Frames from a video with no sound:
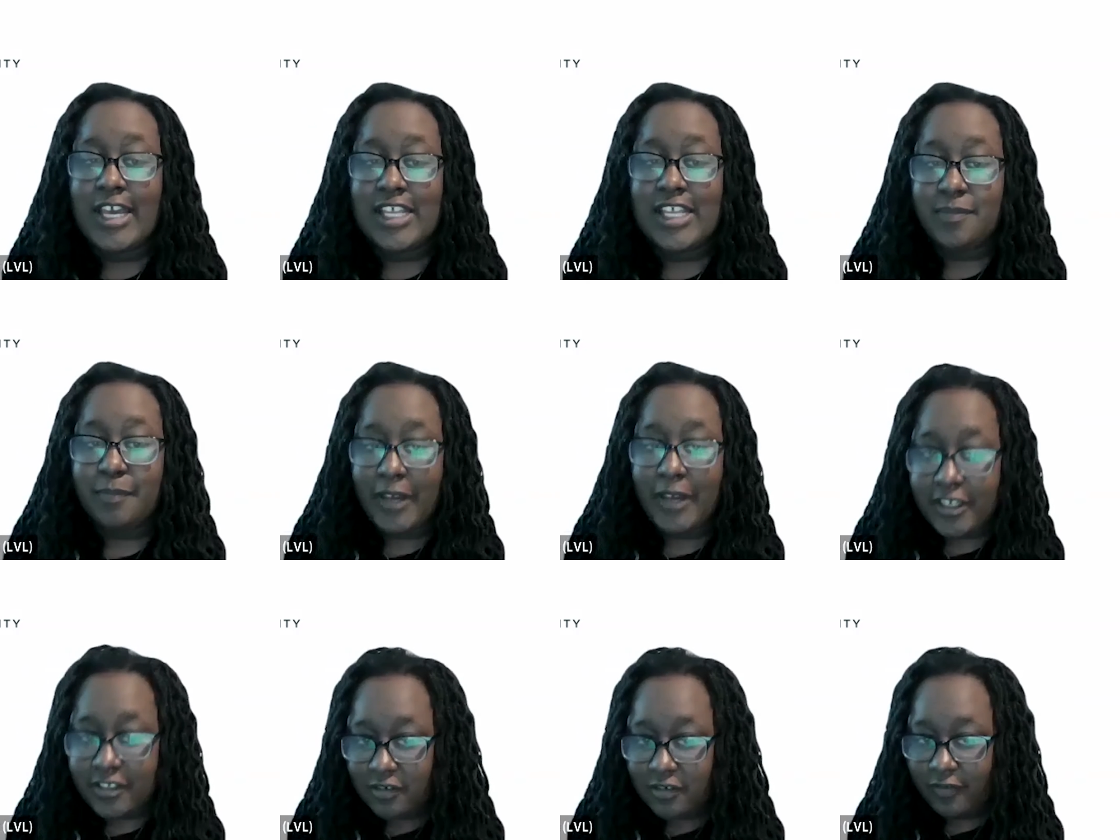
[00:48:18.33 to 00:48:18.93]
A
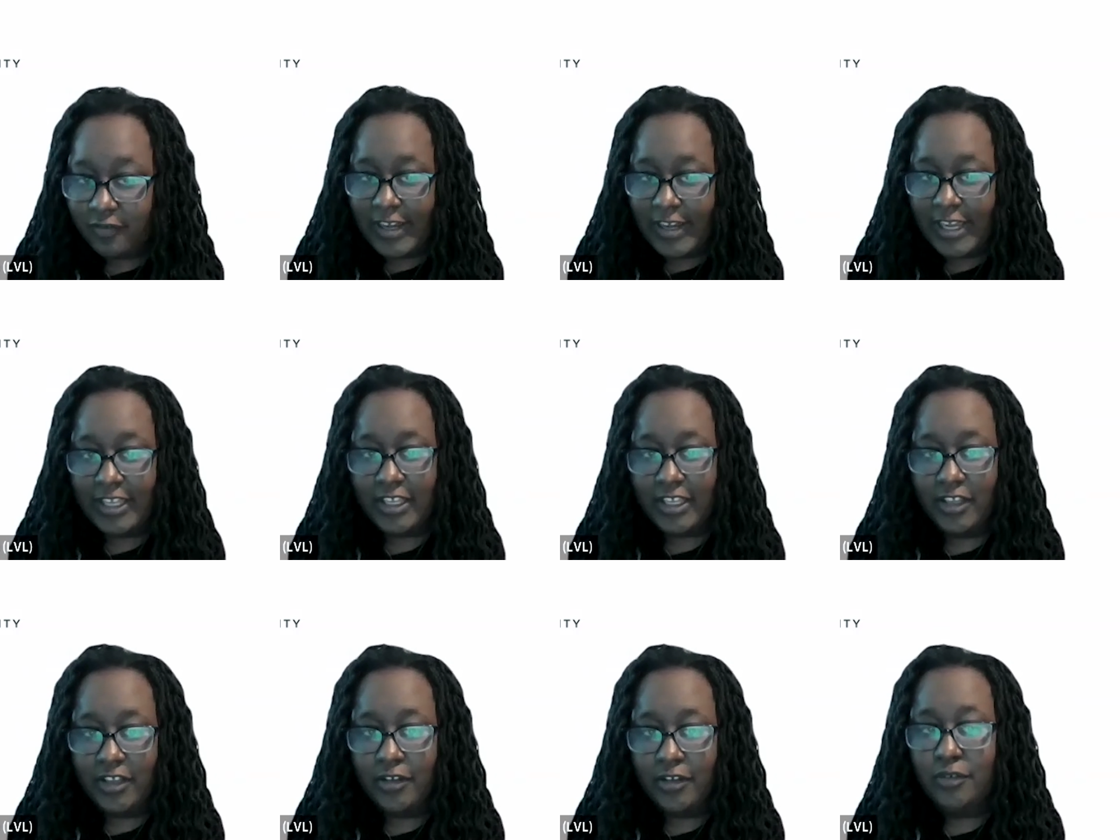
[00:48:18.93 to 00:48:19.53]
special
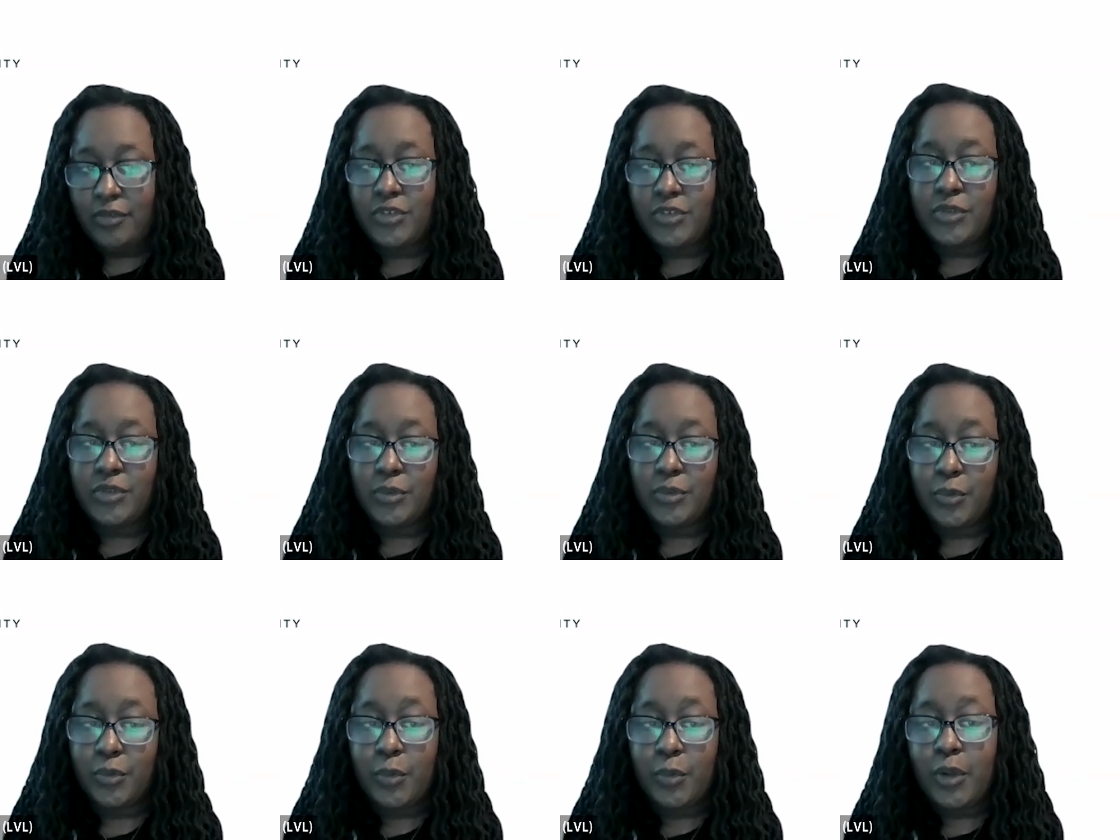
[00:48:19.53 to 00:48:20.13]
thank you
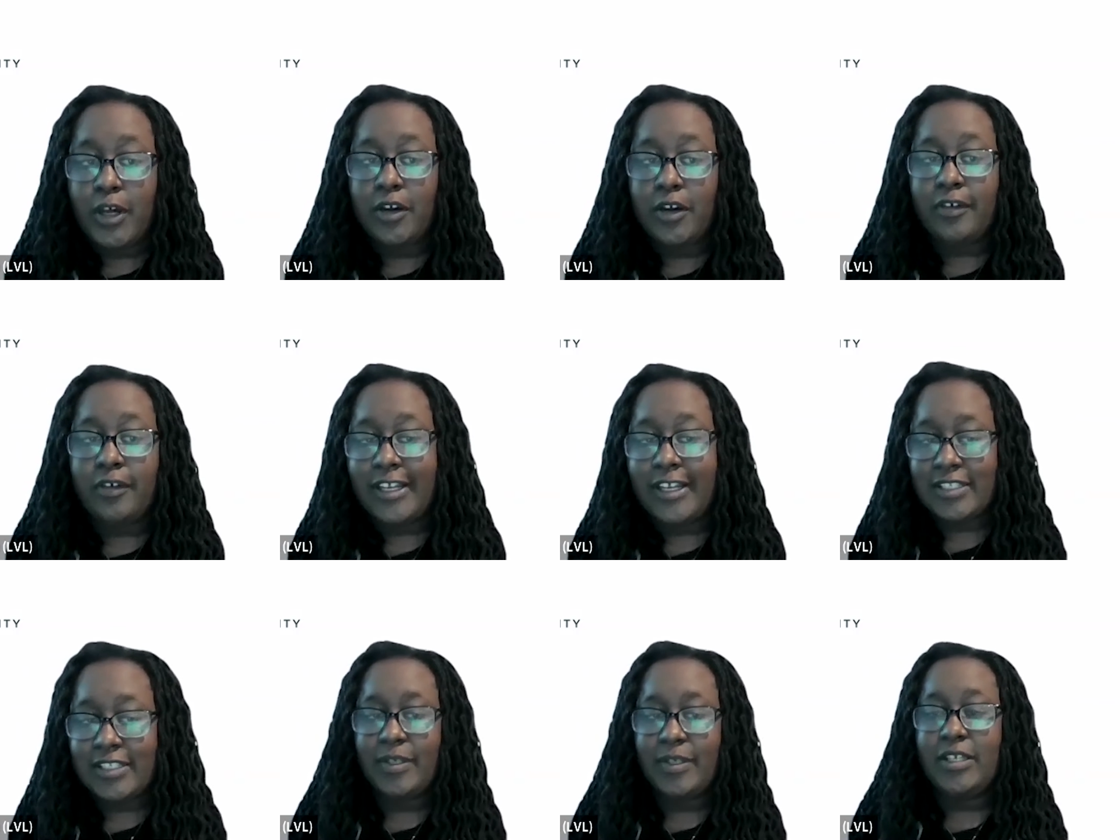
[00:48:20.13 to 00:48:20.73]
to all our
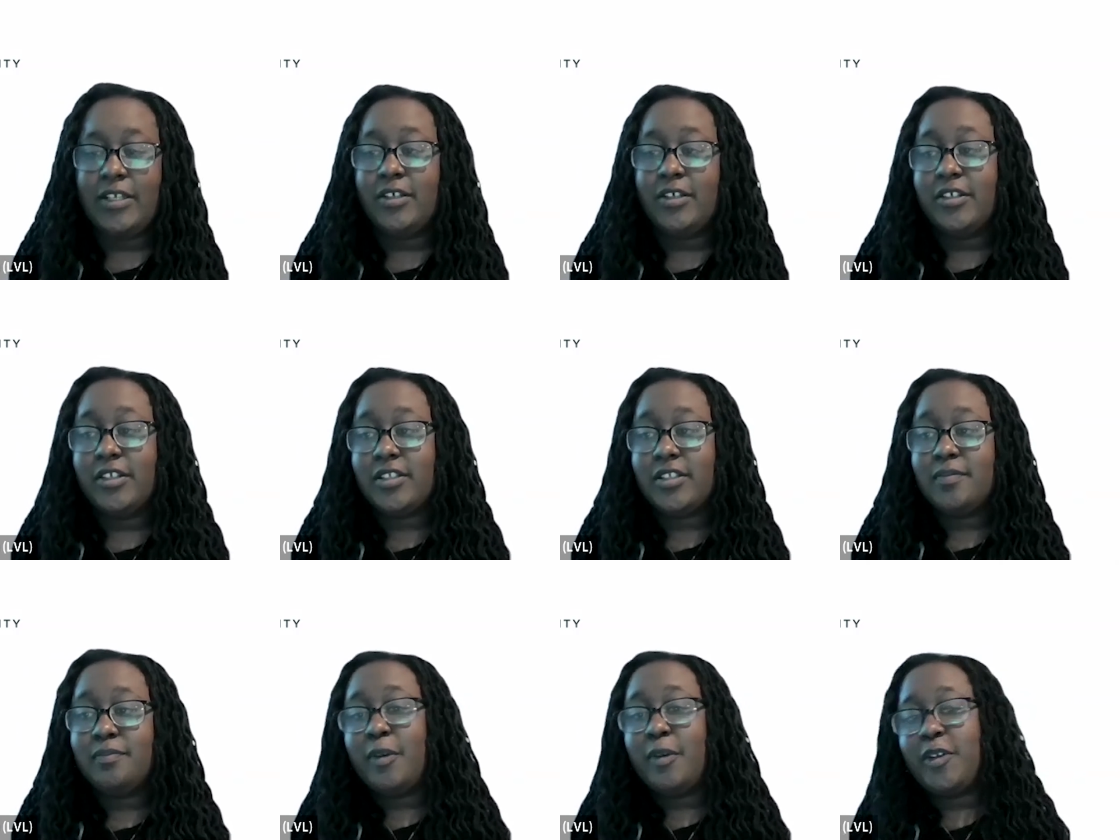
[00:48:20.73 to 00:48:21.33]
great
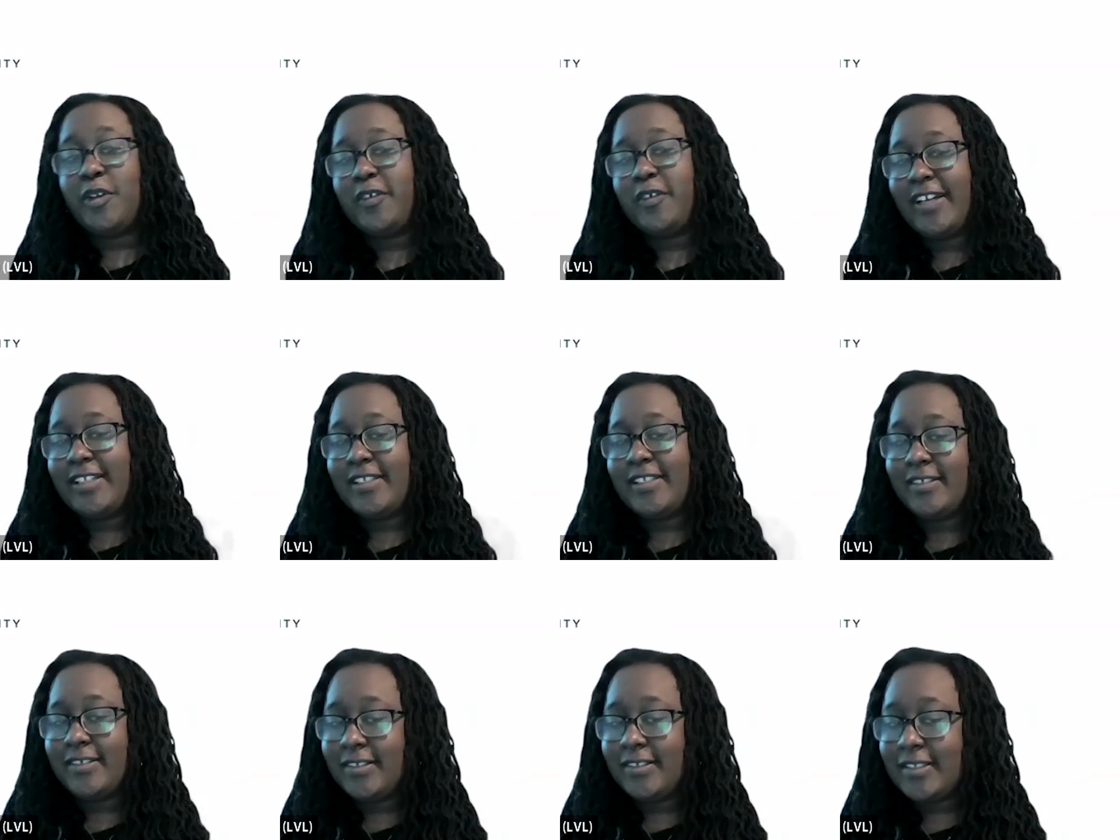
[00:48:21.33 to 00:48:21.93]
speakers,
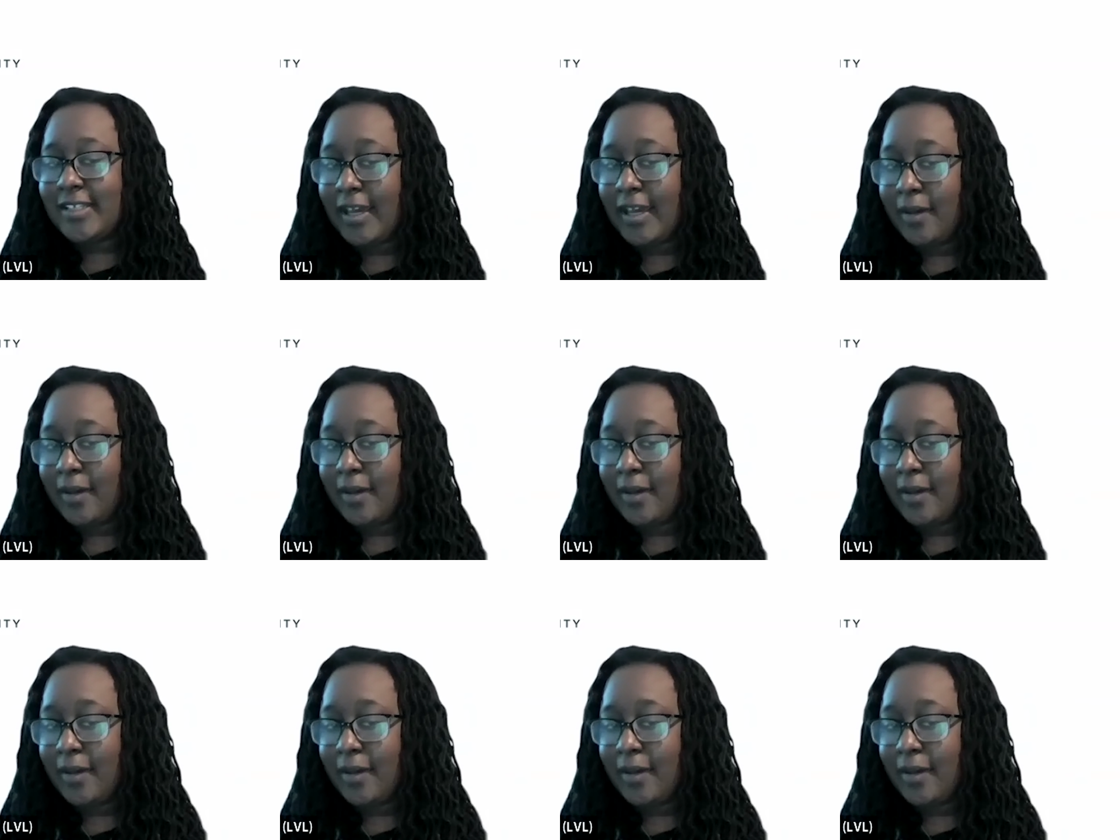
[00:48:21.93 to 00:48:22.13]
moderators,